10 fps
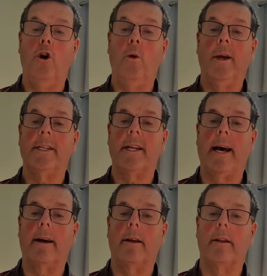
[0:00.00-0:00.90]
Who is
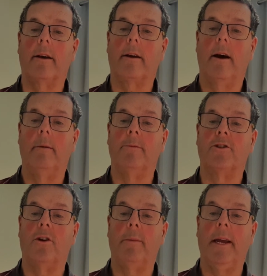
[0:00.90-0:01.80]
that that
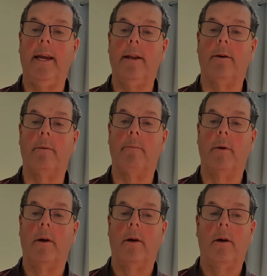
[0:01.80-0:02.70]
comes from Edom
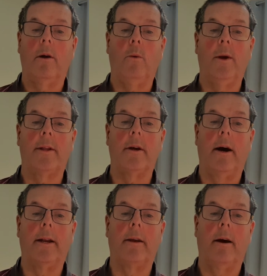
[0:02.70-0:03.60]
with
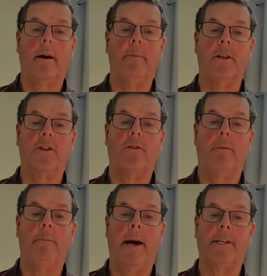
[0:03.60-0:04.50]
dyed garments
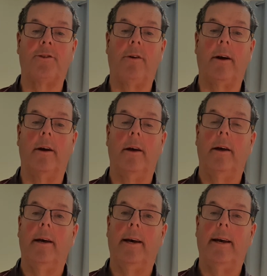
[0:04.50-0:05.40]
from Bazra?"
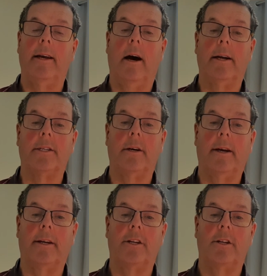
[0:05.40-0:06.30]

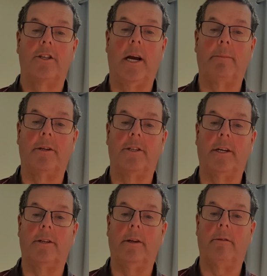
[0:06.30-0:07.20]
Isaiah chapter
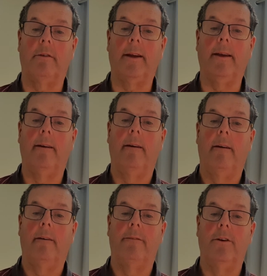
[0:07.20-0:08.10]
63,
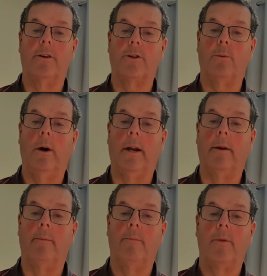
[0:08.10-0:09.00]
verse
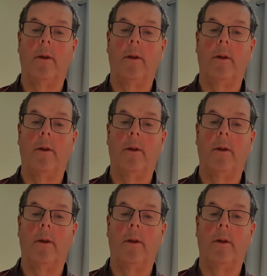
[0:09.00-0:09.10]
1.